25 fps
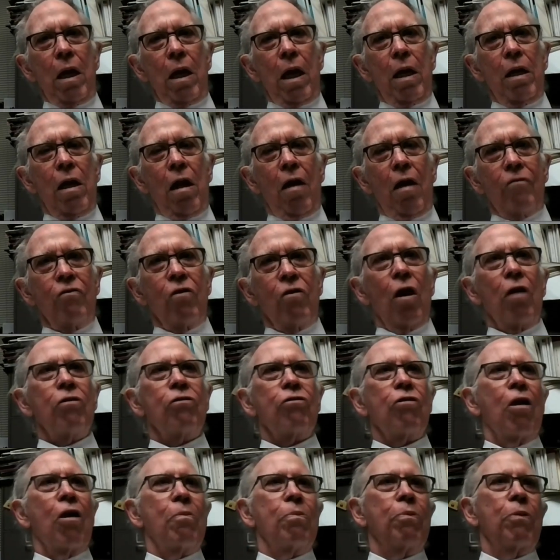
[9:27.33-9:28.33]
And I've done
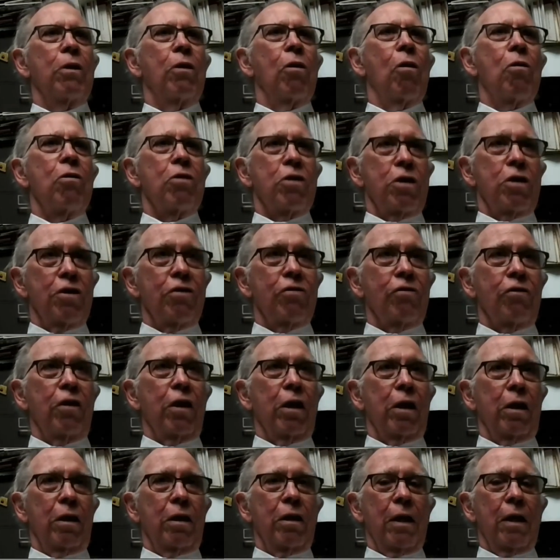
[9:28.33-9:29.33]
something
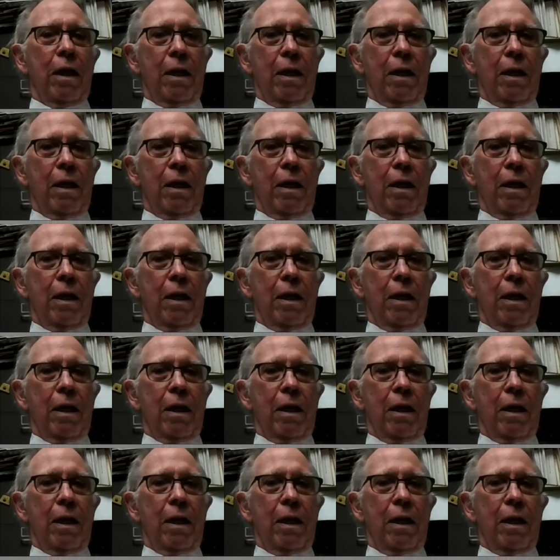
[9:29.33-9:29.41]
artistic.